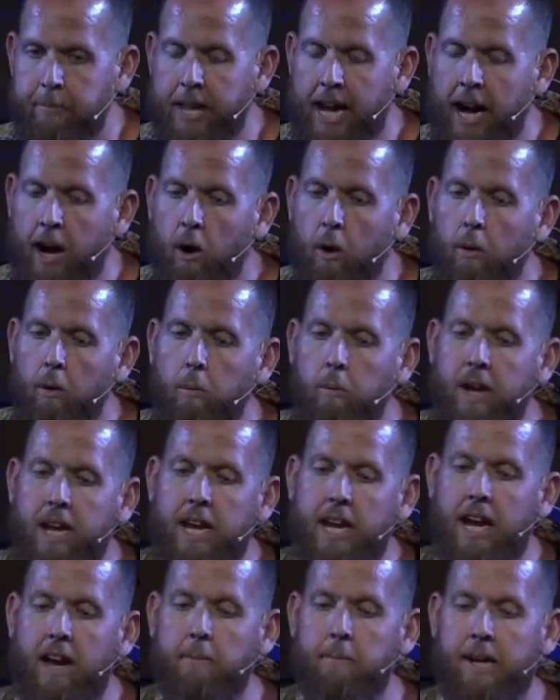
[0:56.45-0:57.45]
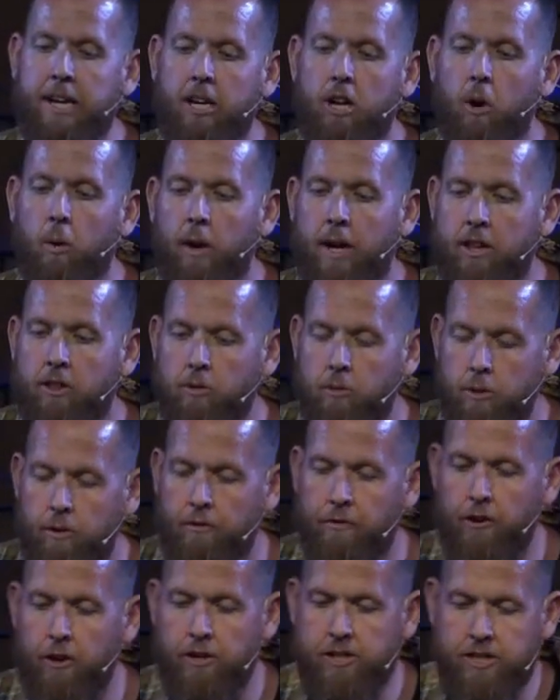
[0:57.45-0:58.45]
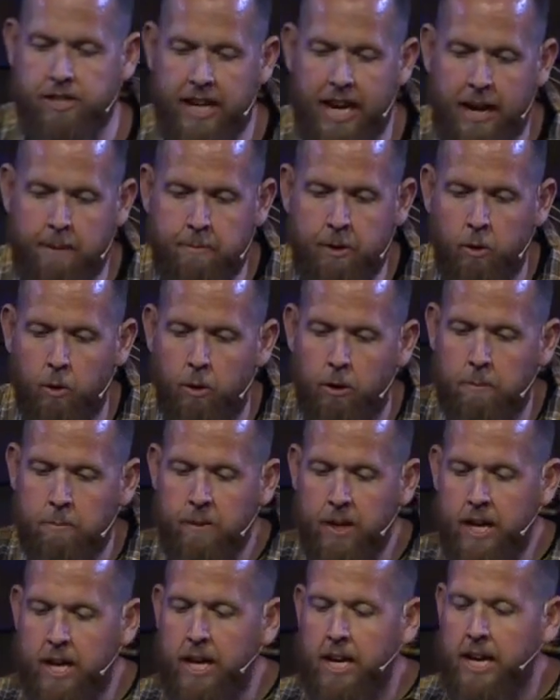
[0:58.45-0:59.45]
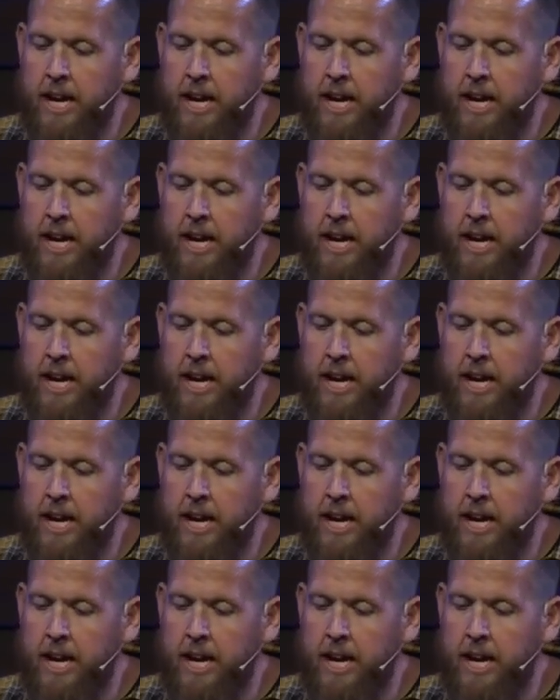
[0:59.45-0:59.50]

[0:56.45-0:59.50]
Now, we have been going through 1 Samuel,